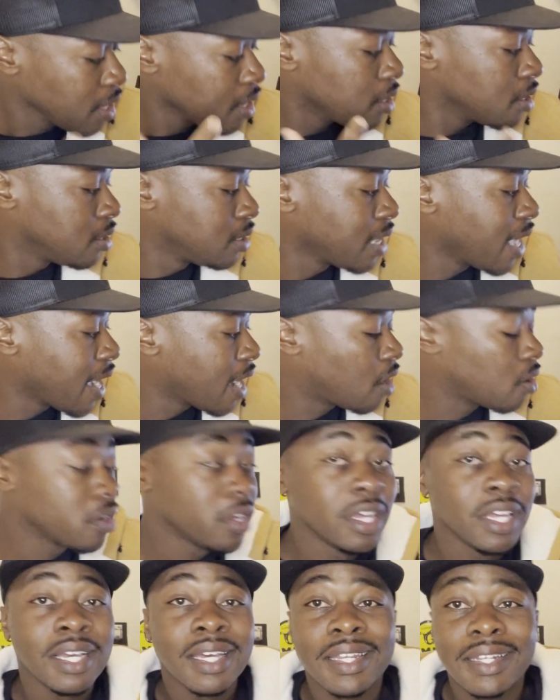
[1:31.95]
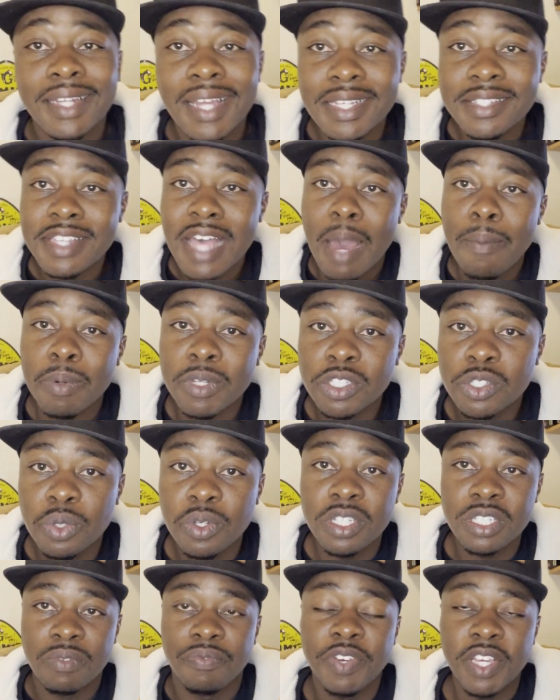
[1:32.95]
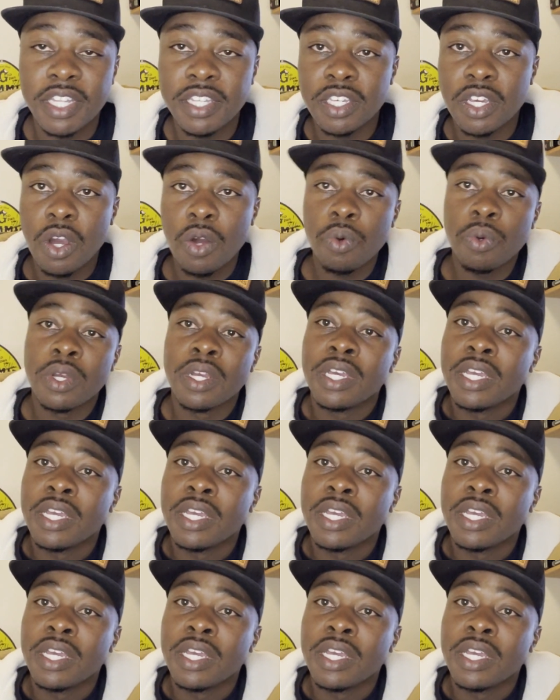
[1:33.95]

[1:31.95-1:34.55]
Now, let's hop into this video.